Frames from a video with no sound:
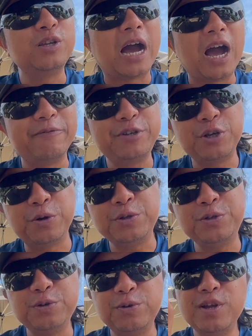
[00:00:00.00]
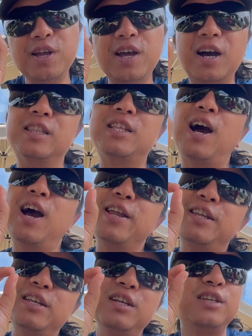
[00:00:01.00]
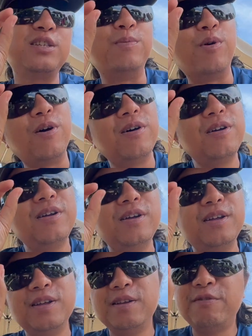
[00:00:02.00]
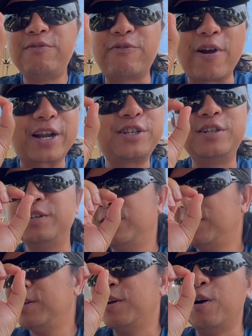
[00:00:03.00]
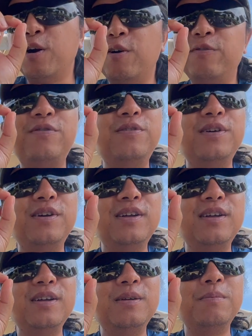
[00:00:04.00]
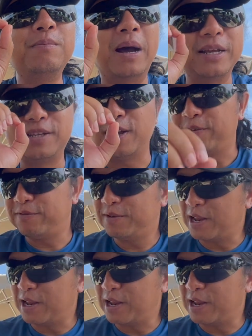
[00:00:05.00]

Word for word: I have shown you a tiny, small fraction of myself.